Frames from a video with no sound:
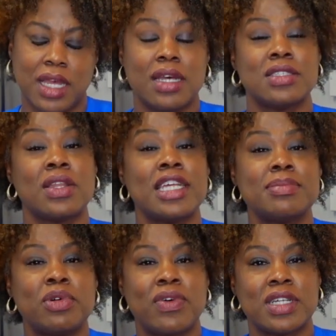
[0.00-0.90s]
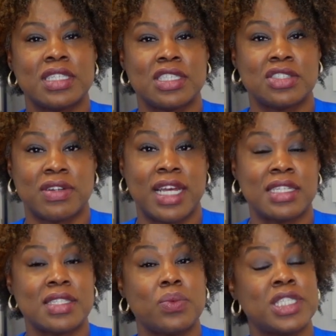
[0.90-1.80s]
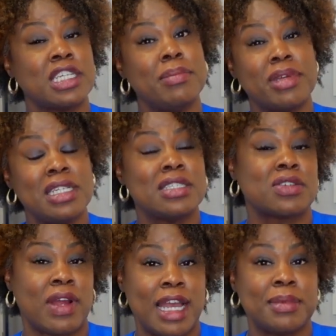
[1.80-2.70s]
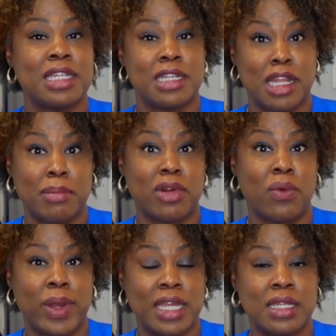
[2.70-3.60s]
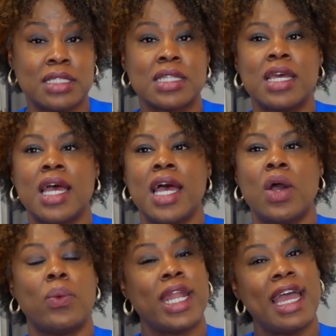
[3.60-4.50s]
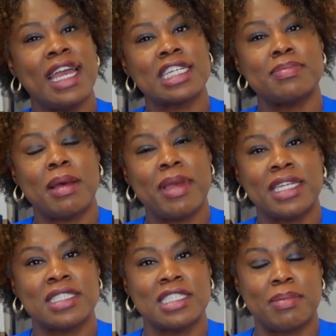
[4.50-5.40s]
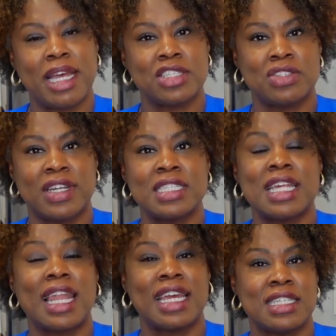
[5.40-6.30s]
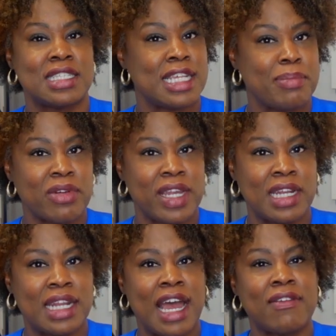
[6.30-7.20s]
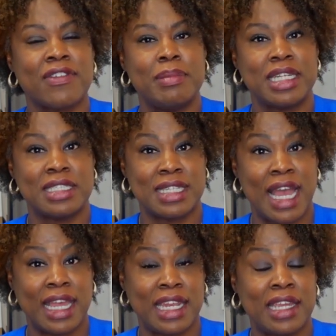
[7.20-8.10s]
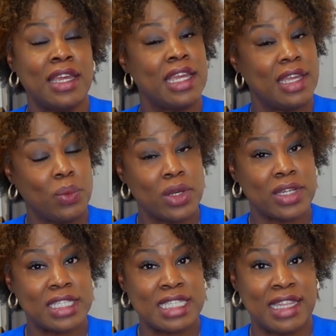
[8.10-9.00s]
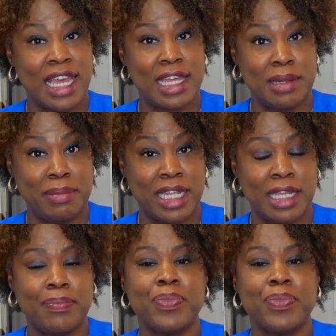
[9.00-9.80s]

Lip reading: So let's move on to stress, which can be described in a number of ways. When I ask my patients about stress, I to separate it out from anxiety, and we'll get to that in a minute.